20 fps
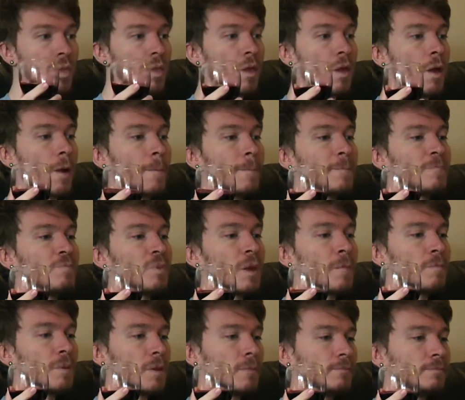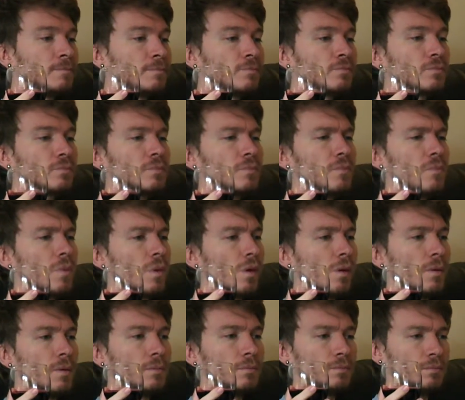night, I'm having a nice glass of
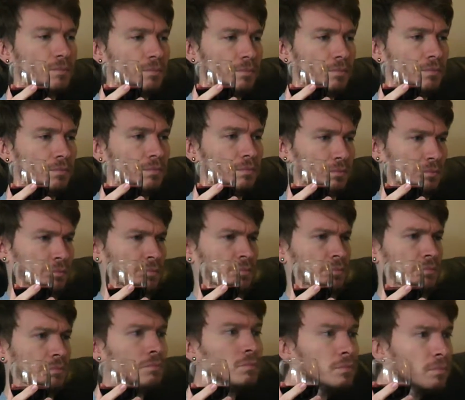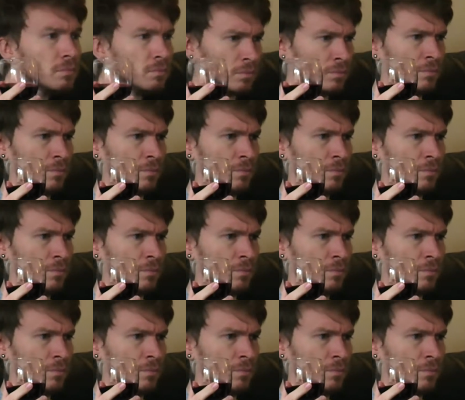wine, checking my phone, when